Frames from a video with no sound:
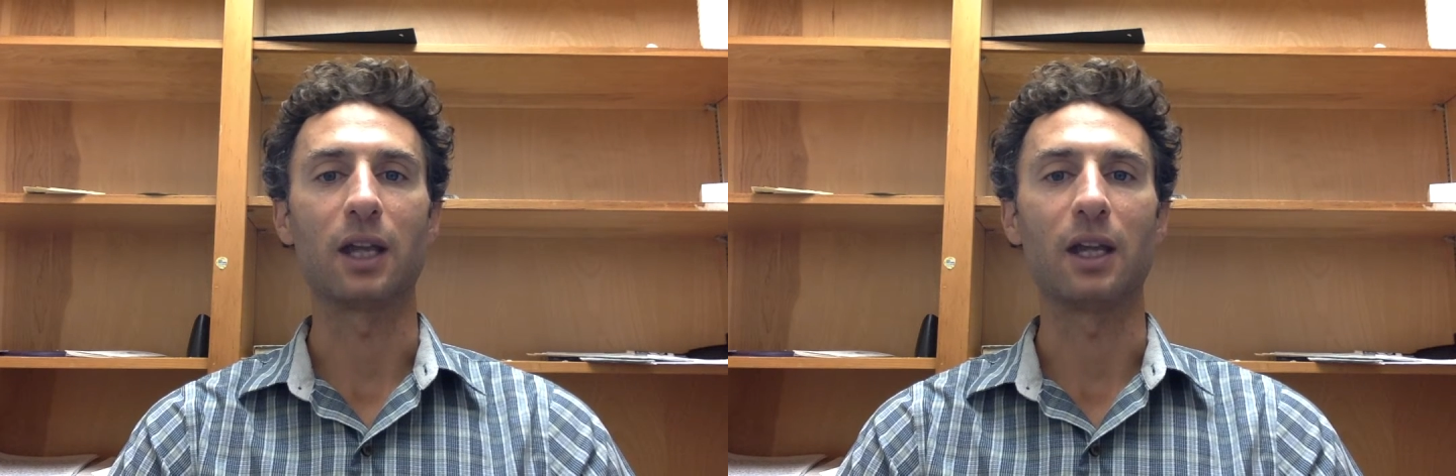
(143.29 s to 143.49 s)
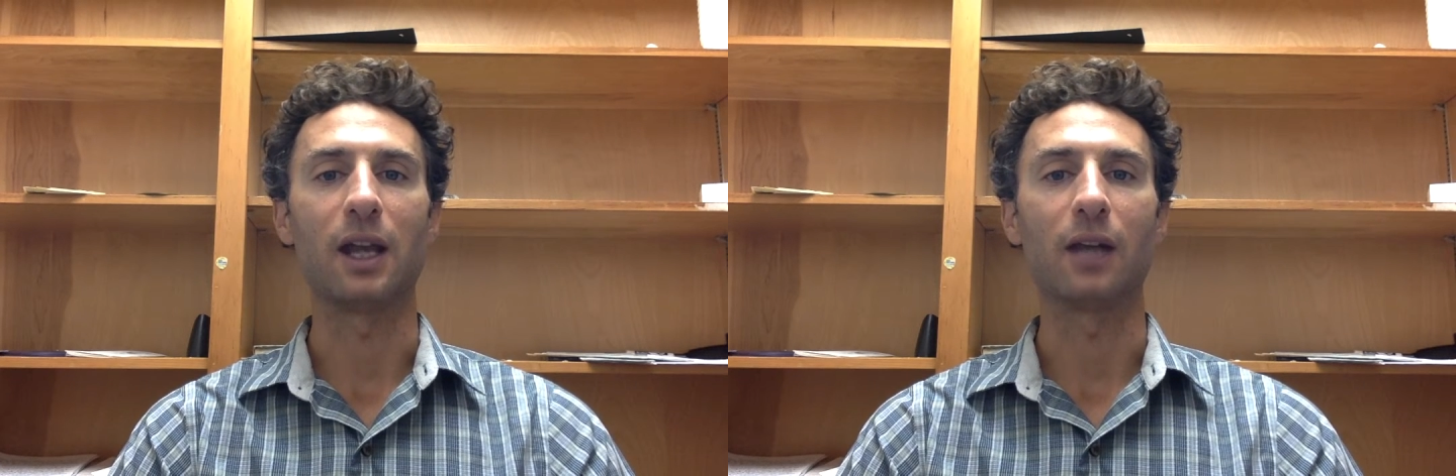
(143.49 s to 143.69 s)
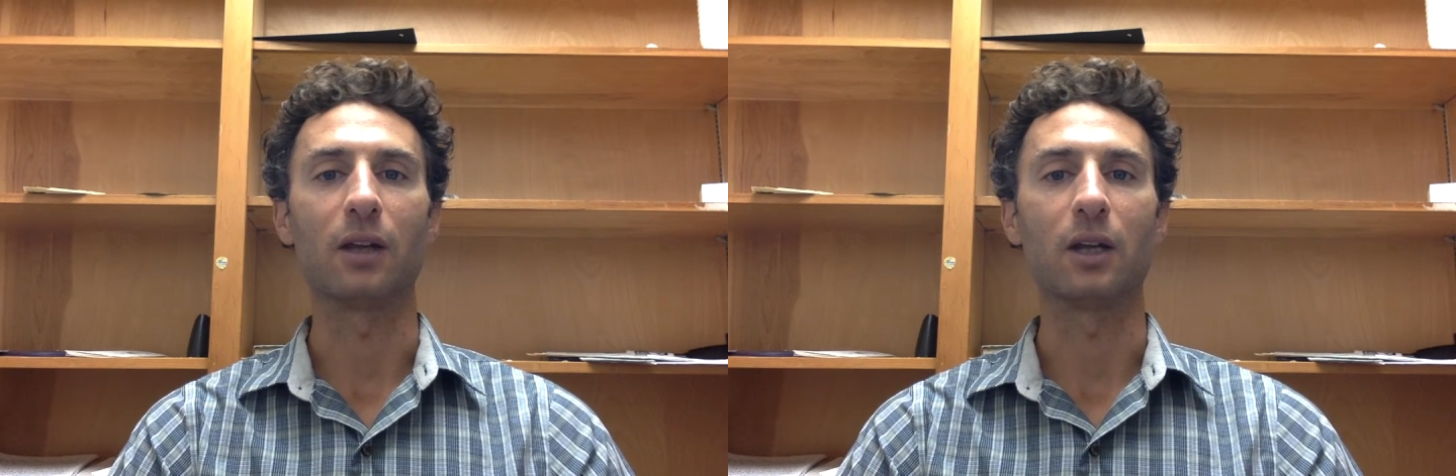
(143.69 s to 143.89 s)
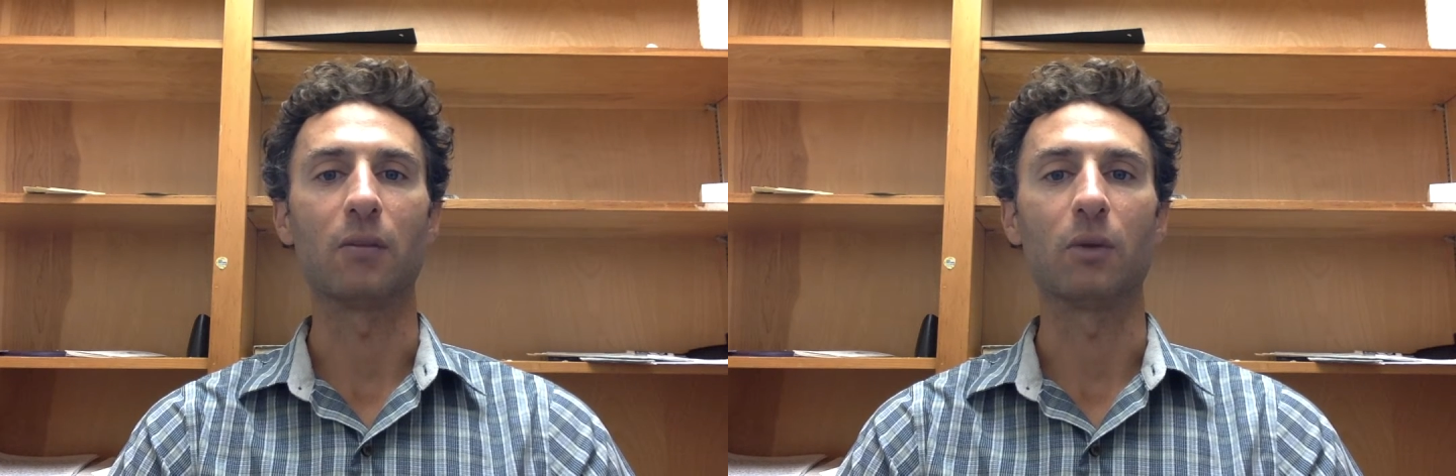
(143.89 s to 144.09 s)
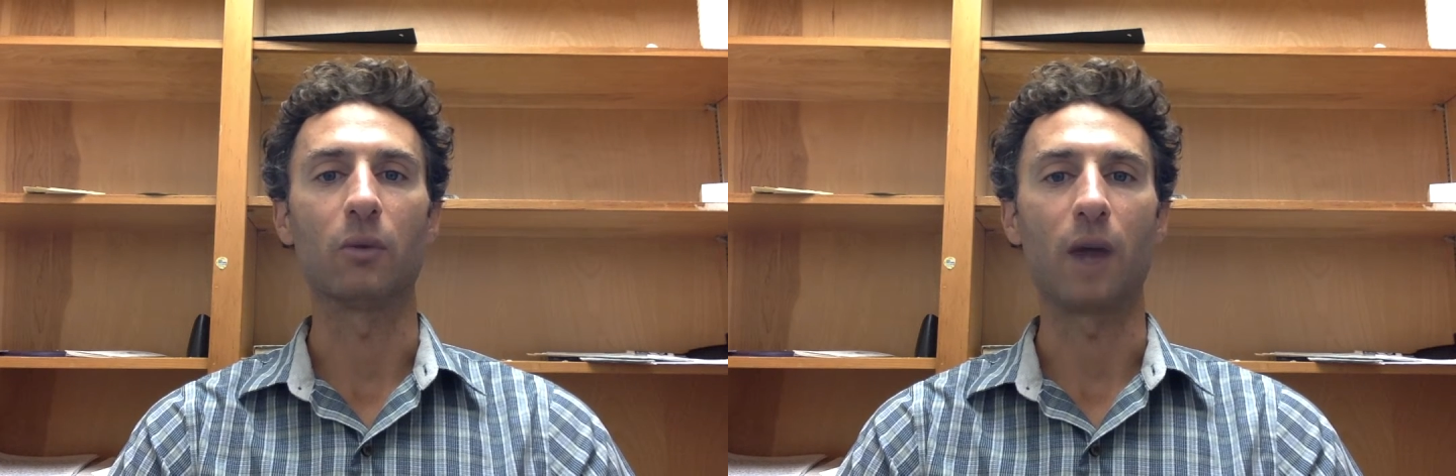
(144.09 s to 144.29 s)

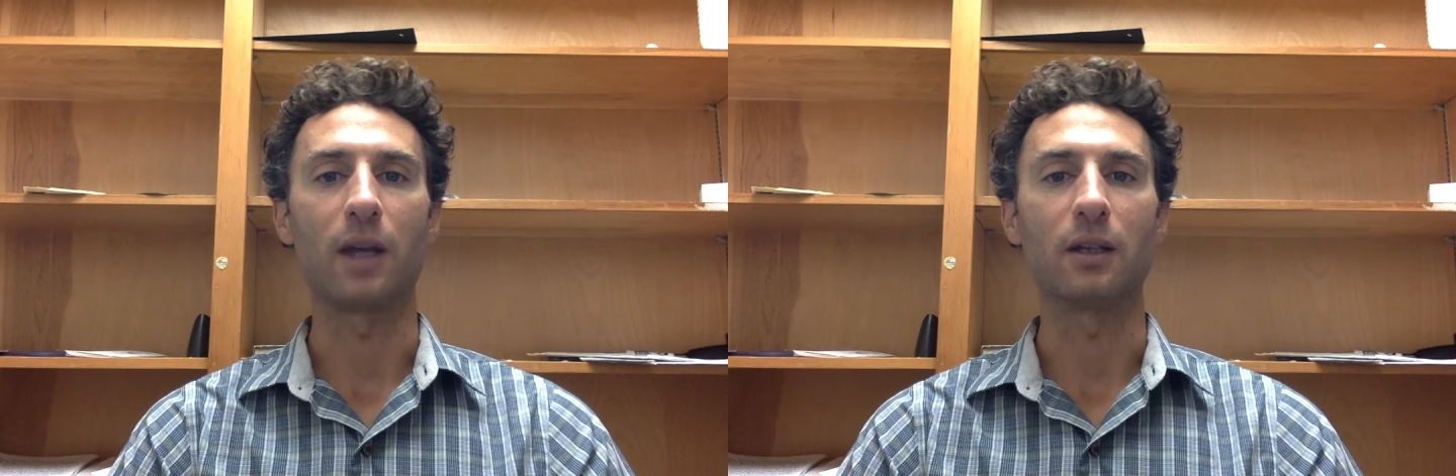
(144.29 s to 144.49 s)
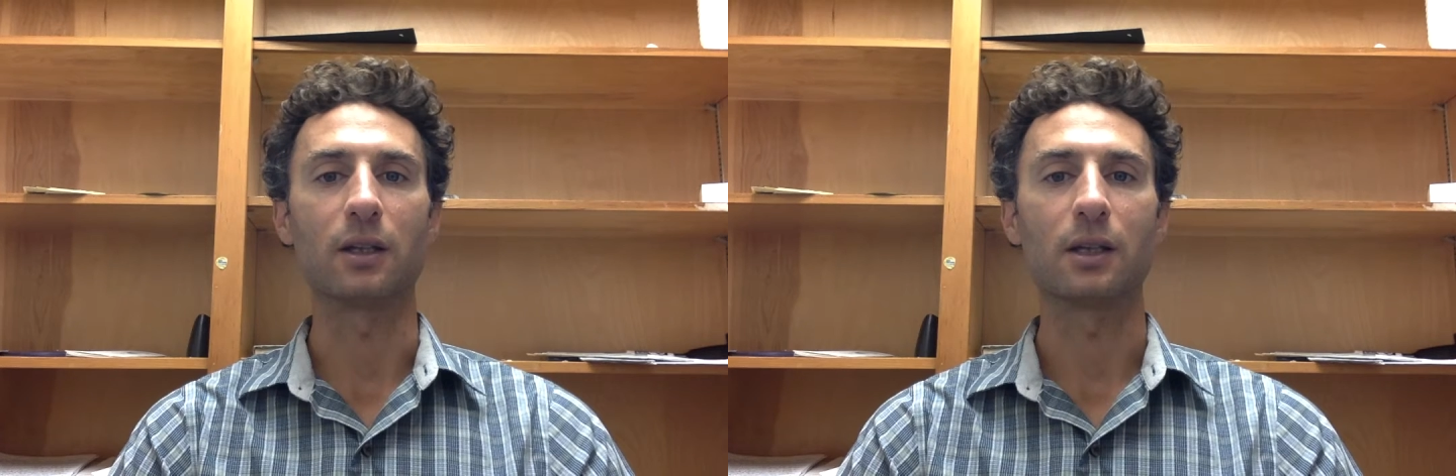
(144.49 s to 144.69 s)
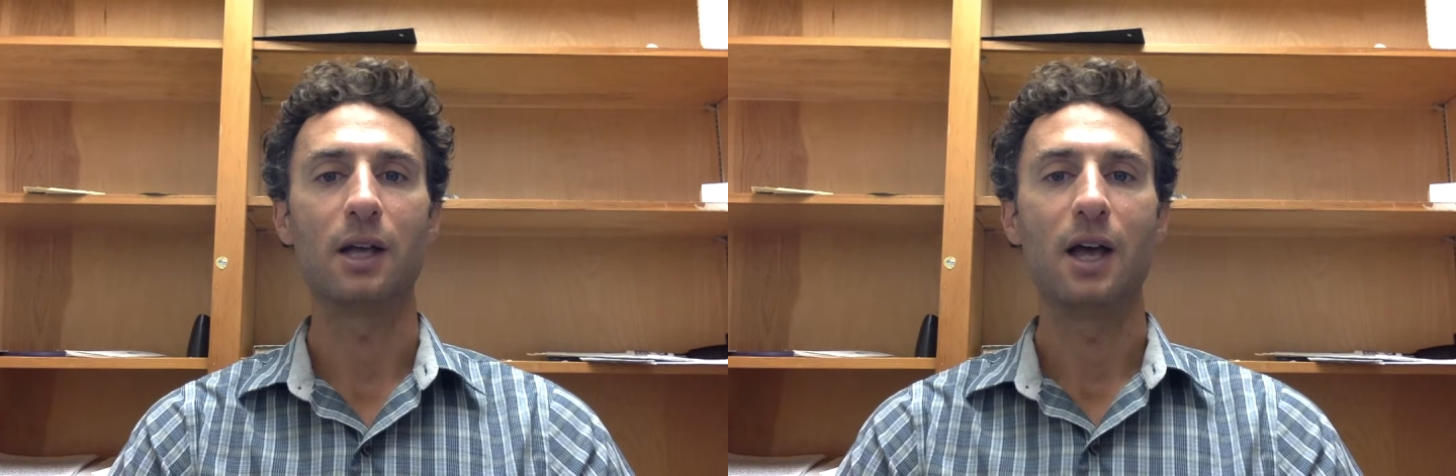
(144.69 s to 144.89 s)
inalienable rights,